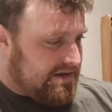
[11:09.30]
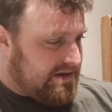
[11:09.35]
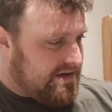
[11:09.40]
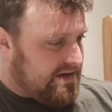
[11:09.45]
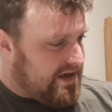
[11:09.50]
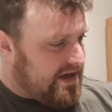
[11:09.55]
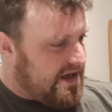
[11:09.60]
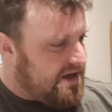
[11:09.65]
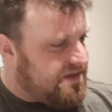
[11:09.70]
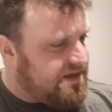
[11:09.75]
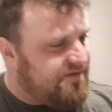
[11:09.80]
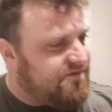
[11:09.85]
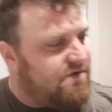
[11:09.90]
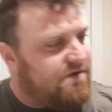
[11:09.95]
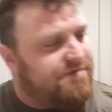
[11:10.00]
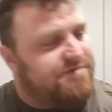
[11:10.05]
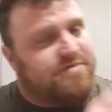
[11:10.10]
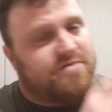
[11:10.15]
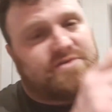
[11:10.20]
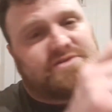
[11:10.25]
Here they've
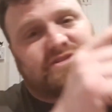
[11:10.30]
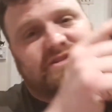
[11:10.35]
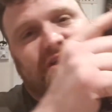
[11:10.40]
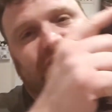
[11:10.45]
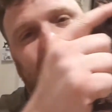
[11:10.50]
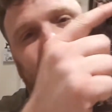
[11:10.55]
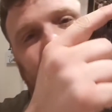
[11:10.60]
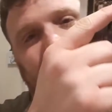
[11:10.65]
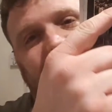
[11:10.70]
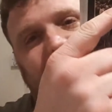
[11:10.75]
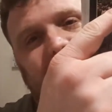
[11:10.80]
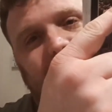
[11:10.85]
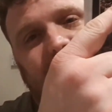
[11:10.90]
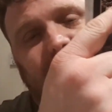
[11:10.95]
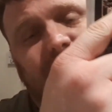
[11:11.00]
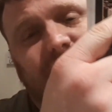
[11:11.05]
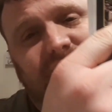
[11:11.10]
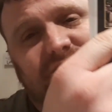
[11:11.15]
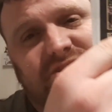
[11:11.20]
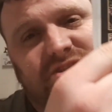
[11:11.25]
gone through several
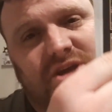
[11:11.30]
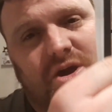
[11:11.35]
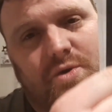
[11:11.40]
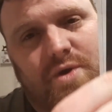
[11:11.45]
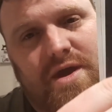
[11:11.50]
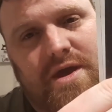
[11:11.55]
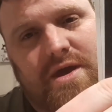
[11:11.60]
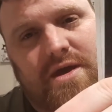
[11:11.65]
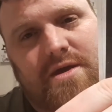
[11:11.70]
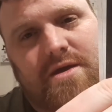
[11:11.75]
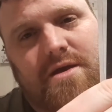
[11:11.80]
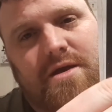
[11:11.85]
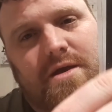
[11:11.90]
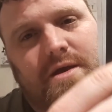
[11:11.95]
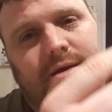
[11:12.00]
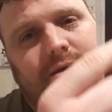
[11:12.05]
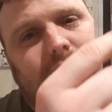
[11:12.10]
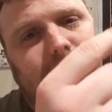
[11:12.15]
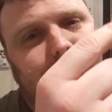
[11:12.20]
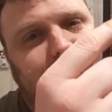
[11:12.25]
variants showing,
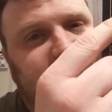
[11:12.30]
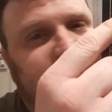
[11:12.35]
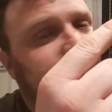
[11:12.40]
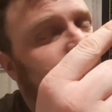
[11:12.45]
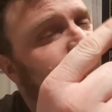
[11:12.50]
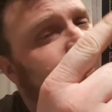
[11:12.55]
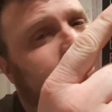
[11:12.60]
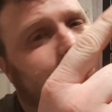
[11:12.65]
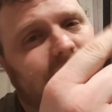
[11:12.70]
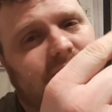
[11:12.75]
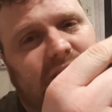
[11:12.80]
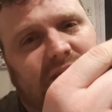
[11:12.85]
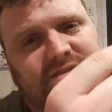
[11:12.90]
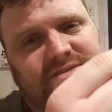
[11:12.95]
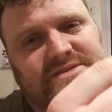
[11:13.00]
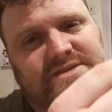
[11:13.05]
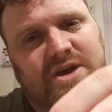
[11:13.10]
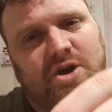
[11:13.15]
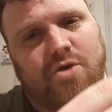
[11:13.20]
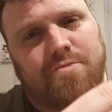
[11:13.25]
in some
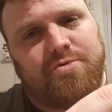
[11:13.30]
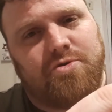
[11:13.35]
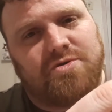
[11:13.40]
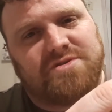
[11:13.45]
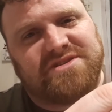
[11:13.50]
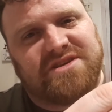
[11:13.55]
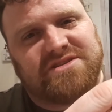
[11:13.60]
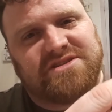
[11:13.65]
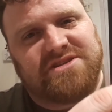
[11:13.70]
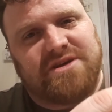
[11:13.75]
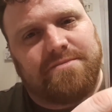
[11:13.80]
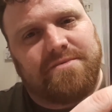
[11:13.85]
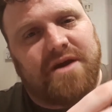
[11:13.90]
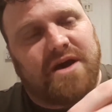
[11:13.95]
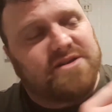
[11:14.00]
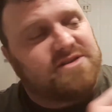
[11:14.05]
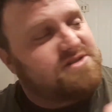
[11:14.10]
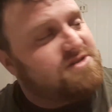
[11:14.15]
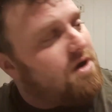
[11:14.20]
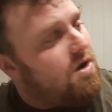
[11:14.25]
cases Hellbrutes, in some
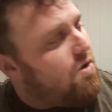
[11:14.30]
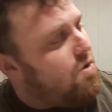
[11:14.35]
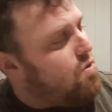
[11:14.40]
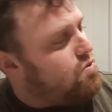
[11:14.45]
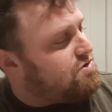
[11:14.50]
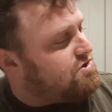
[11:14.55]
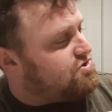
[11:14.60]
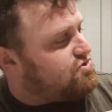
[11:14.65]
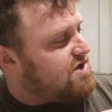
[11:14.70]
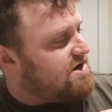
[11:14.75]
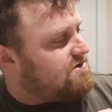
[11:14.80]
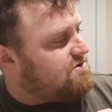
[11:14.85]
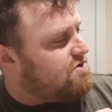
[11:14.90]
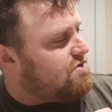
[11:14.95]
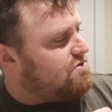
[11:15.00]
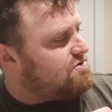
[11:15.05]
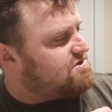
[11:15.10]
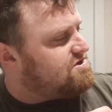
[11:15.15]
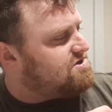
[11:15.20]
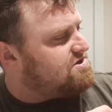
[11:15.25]
cases old
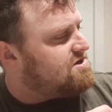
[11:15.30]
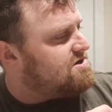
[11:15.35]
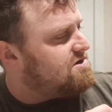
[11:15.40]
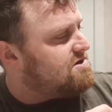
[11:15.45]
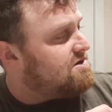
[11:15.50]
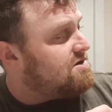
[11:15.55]
dreadnoughts,